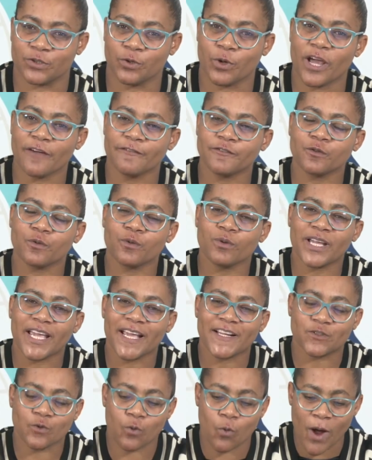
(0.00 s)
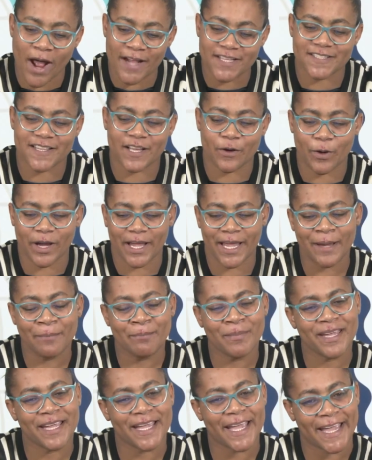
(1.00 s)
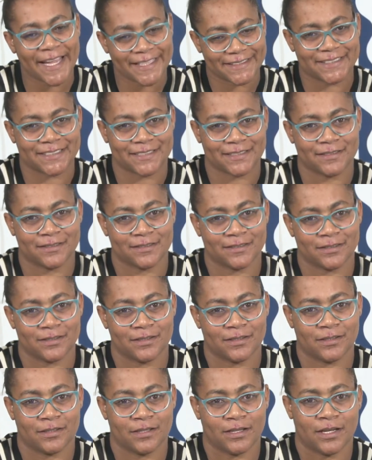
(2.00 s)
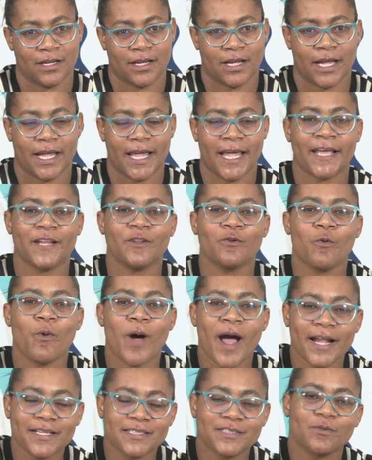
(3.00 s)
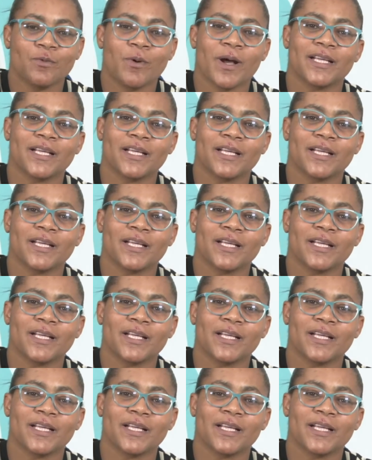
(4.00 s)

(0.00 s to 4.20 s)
you have to look at what they were aiming at and what